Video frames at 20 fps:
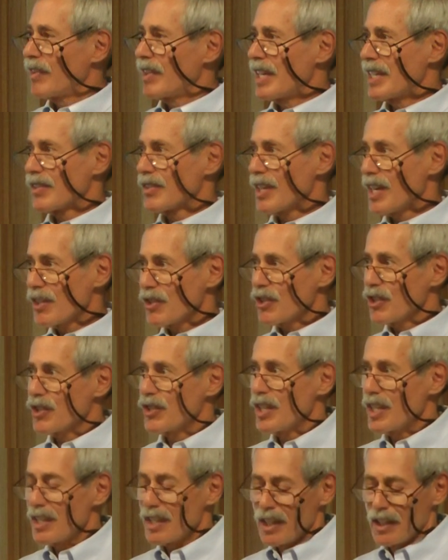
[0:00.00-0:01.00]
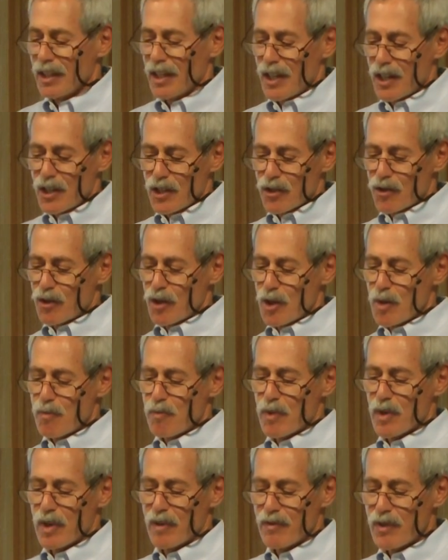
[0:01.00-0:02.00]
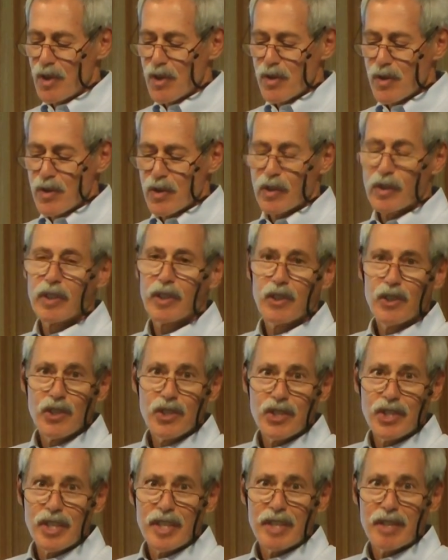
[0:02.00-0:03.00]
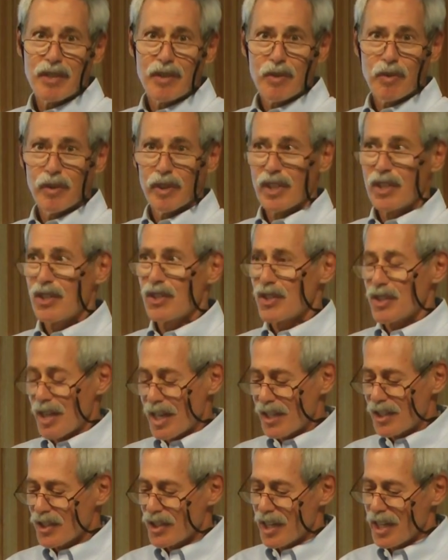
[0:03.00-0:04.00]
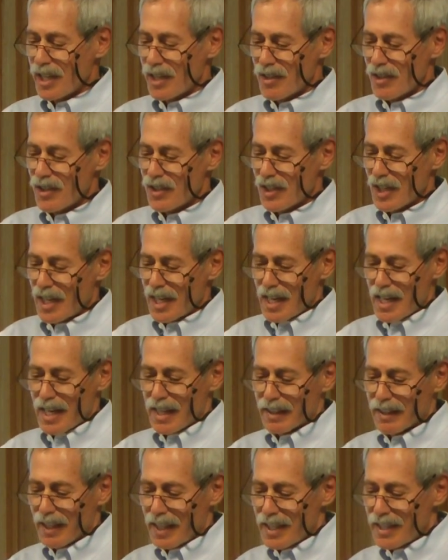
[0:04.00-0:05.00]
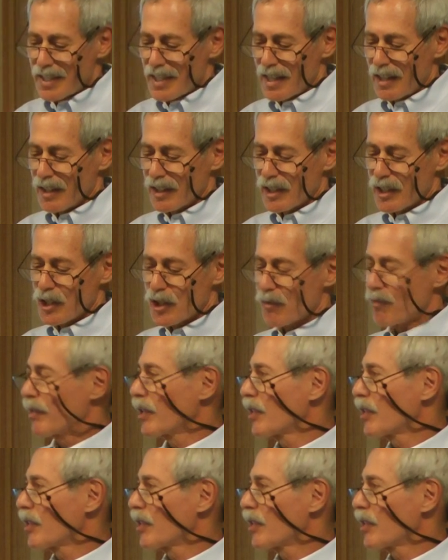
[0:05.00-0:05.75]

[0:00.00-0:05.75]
as Sasha said, a large group of UU clergy, religious educators, and lay delegates from